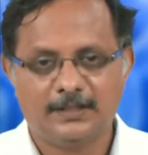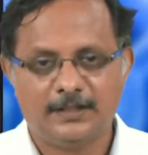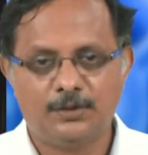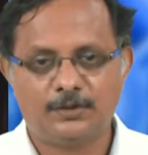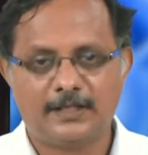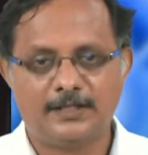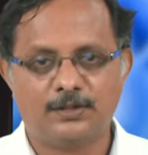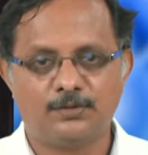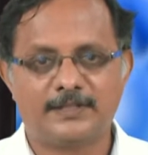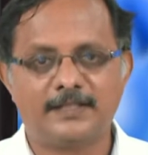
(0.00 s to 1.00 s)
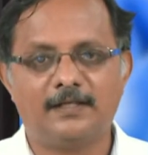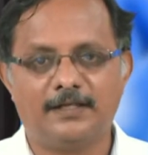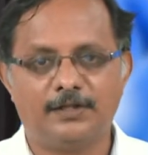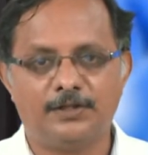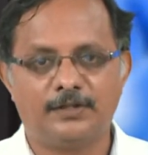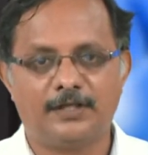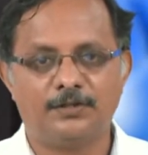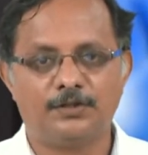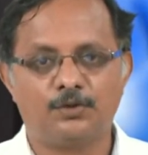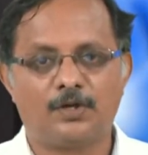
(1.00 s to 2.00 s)
You need to get into signaling, you need to get
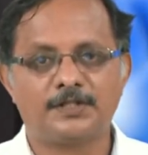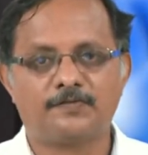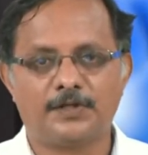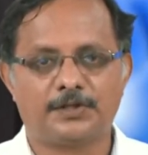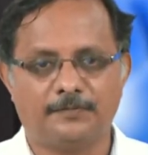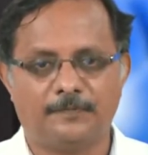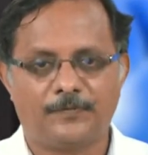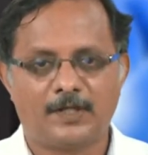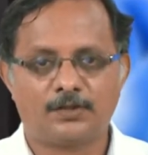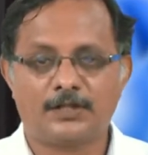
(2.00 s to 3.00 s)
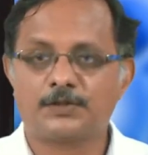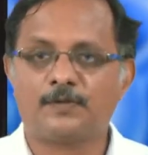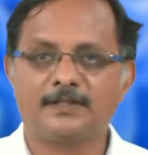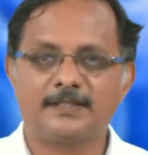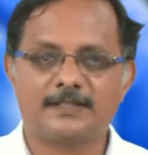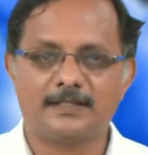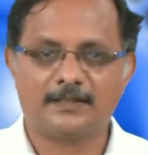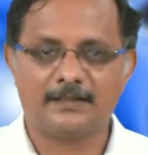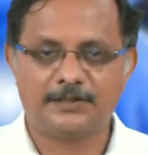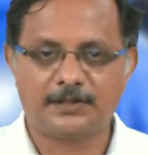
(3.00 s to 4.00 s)
into the neurons function. So, that is what this
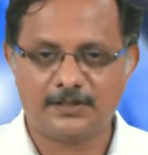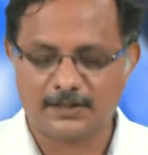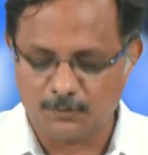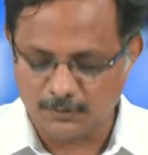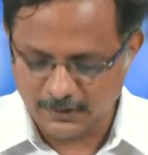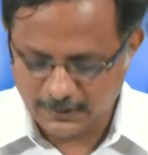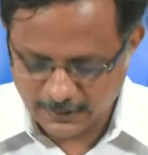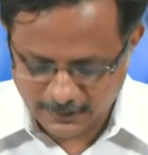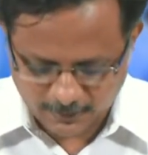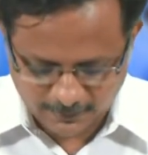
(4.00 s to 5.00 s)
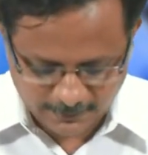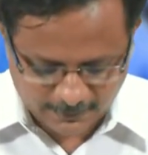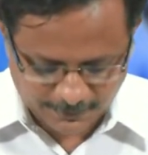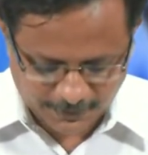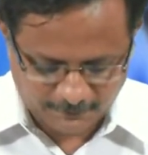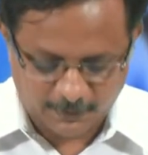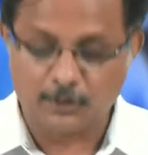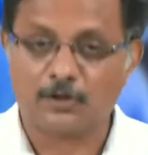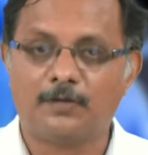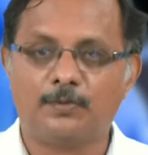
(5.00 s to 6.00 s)
lecture is about. So, in this lecture we will
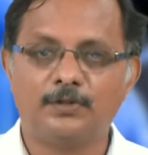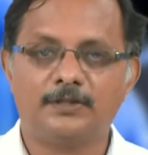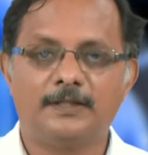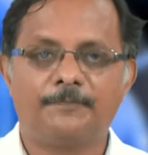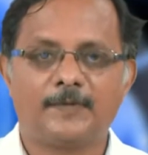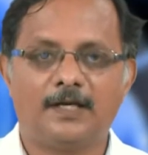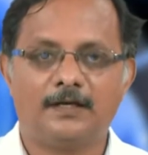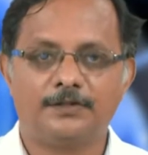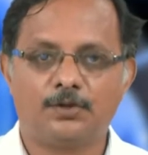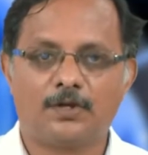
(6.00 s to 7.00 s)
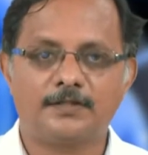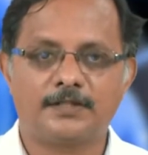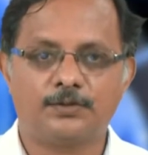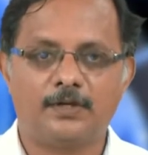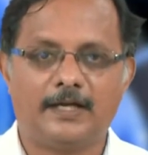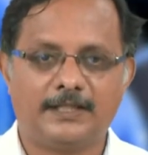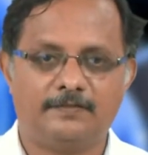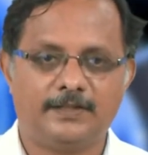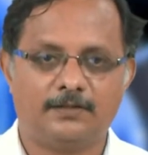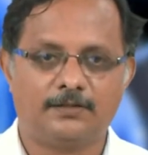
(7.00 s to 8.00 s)
talk about neurons and neural
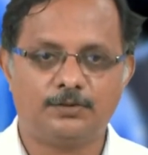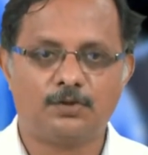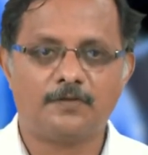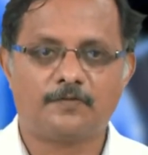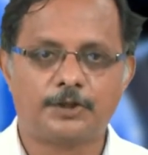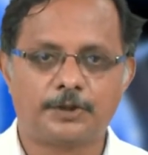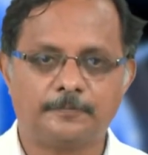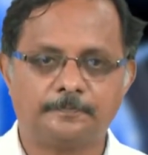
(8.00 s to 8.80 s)
activity or neuron function.